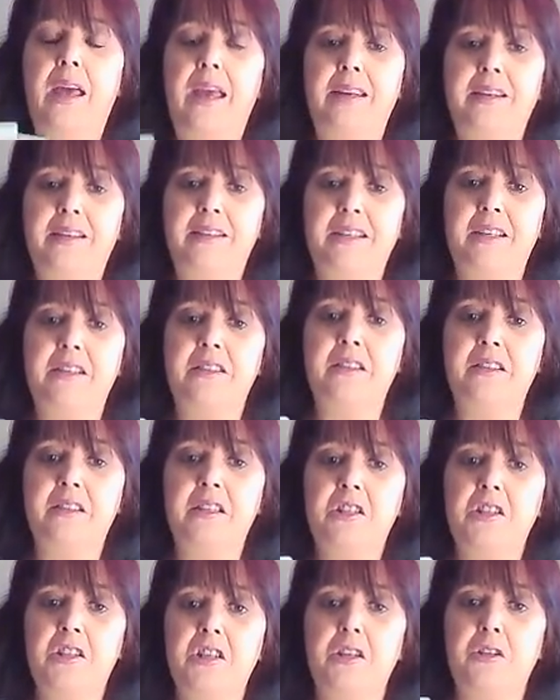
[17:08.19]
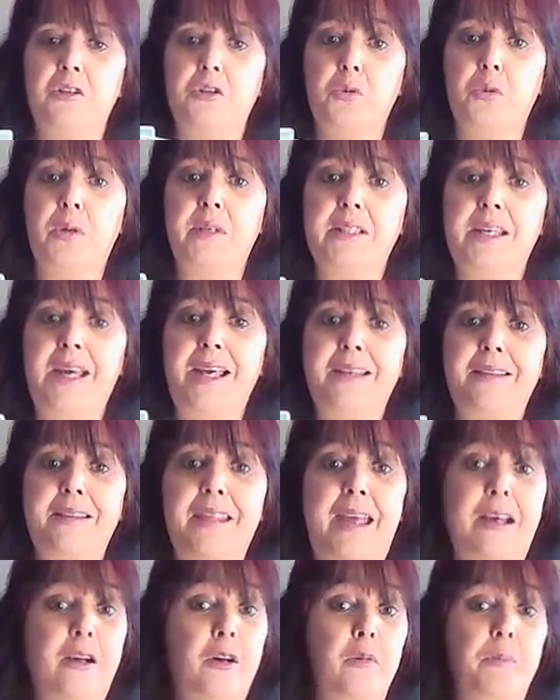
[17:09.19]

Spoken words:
And it's a decision, do I take that?